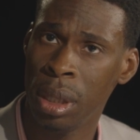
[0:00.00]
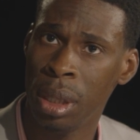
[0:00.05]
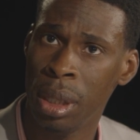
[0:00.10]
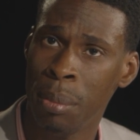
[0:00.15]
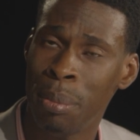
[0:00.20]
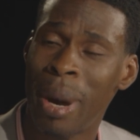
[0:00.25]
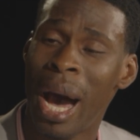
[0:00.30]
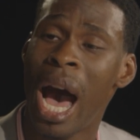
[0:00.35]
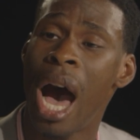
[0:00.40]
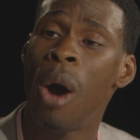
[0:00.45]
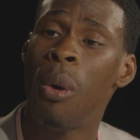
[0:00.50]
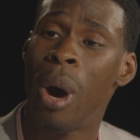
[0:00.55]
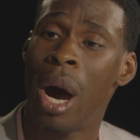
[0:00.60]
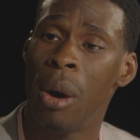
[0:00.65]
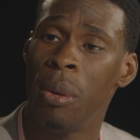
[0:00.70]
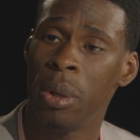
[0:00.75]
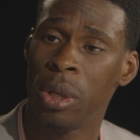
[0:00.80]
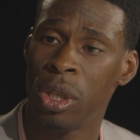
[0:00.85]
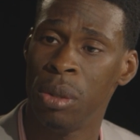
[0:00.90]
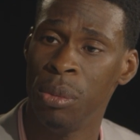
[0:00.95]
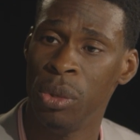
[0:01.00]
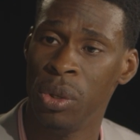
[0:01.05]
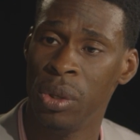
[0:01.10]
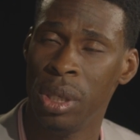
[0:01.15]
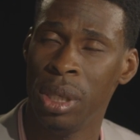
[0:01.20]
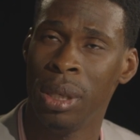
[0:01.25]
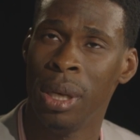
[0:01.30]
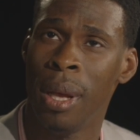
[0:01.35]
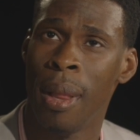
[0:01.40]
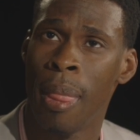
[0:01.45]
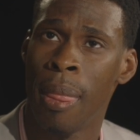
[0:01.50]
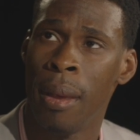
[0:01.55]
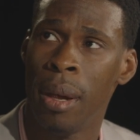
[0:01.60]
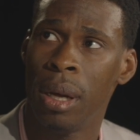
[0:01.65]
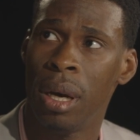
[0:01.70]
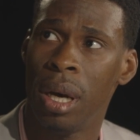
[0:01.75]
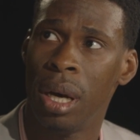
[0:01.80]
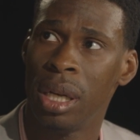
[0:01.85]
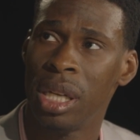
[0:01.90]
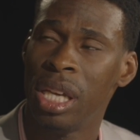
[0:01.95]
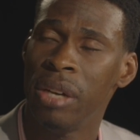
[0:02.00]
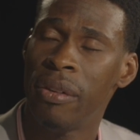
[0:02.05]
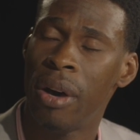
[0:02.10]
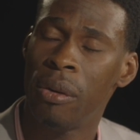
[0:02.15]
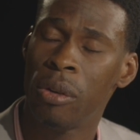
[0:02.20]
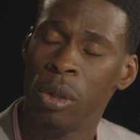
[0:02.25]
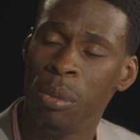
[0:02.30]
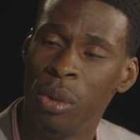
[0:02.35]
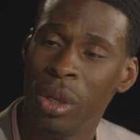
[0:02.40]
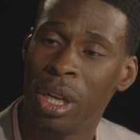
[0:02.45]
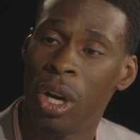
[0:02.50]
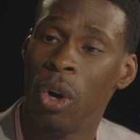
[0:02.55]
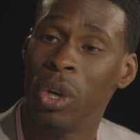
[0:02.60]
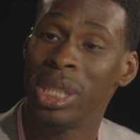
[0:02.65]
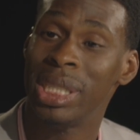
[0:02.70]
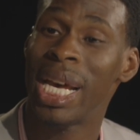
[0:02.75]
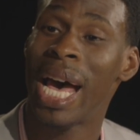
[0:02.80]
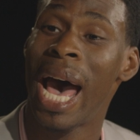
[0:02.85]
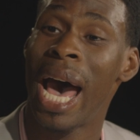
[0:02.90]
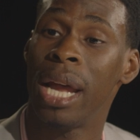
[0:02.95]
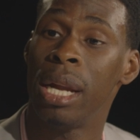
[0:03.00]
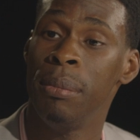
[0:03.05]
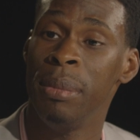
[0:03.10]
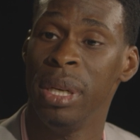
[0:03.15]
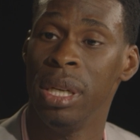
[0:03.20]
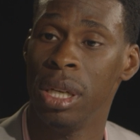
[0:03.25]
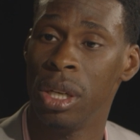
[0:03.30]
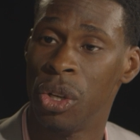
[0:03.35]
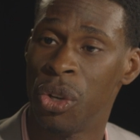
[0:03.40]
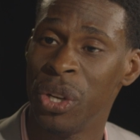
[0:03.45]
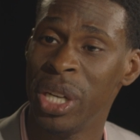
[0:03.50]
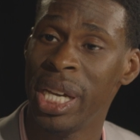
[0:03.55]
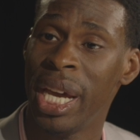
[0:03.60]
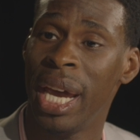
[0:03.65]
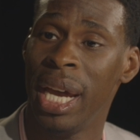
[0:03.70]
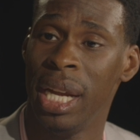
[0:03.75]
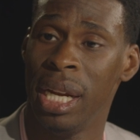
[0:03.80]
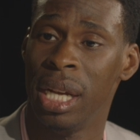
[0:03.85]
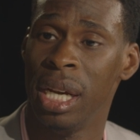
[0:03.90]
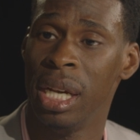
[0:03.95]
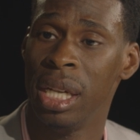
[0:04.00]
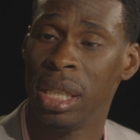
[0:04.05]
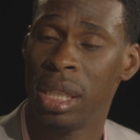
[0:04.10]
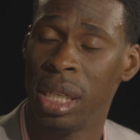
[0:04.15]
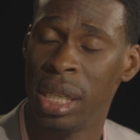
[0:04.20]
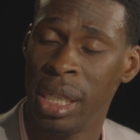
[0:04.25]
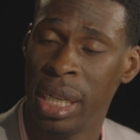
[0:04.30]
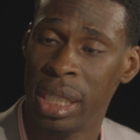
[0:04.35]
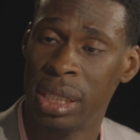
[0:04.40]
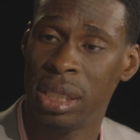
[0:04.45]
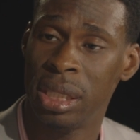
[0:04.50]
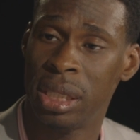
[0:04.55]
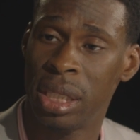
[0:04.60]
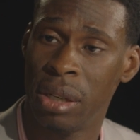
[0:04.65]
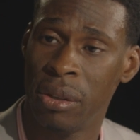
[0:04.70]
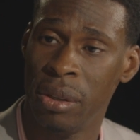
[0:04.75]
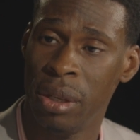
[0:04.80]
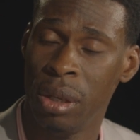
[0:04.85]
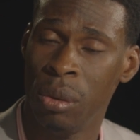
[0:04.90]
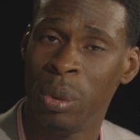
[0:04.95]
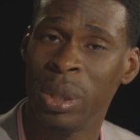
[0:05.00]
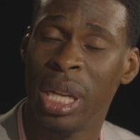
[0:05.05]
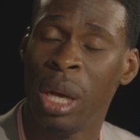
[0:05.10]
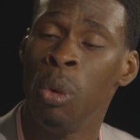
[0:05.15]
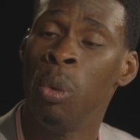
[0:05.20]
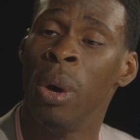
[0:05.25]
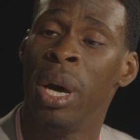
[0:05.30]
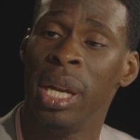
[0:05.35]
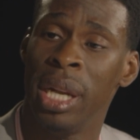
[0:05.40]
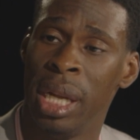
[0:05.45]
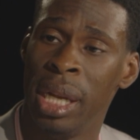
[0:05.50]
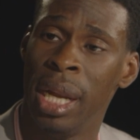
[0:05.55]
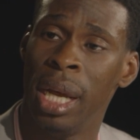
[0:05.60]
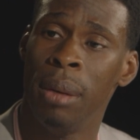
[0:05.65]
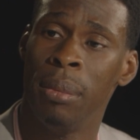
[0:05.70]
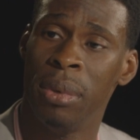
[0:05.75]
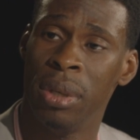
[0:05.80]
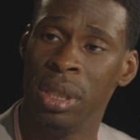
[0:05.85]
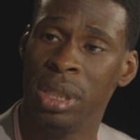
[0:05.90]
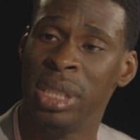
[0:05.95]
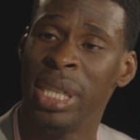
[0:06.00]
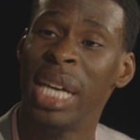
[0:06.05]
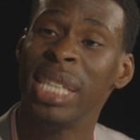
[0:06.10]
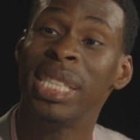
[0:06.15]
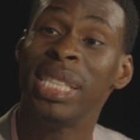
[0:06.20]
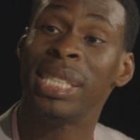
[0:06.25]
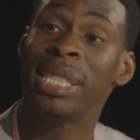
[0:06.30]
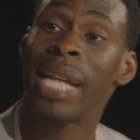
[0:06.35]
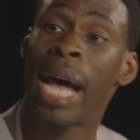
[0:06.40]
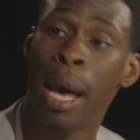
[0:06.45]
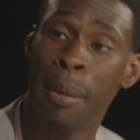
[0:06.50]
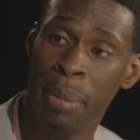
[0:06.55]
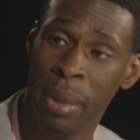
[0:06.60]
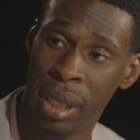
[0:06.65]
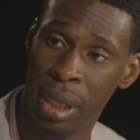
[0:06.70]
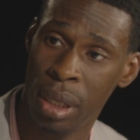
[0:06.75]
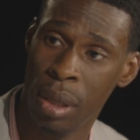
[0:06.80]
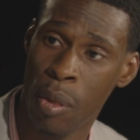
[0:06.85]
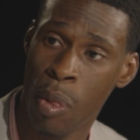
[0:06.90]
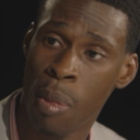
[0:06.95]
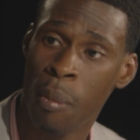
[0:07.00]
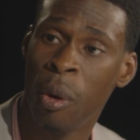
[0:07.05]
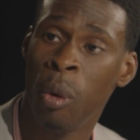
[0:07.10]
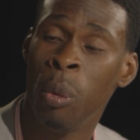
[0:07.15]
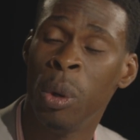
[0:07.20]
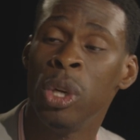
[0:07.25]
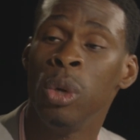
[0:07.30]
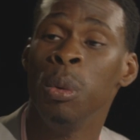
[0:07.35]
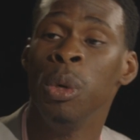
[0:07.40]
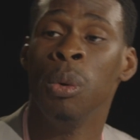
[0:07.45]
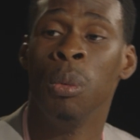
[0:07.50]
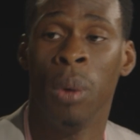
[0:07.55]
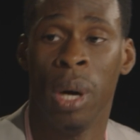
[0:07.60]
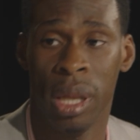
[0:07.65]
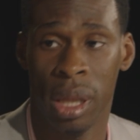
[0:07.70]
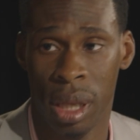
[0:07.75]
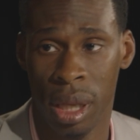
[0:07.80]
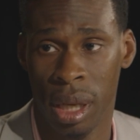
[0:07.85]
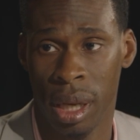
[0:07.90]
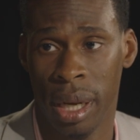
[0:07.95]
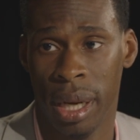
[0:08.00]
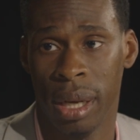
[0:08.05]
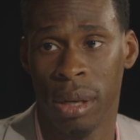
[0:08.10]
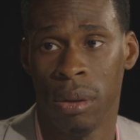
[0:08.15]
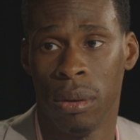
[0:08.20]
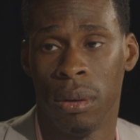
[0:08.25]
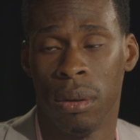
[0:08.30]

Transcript: empower our community, uh, give our community autonomy to mm. create mm the necessary, what they want in their neighborhoods, not just stopping it, but what do we want there now?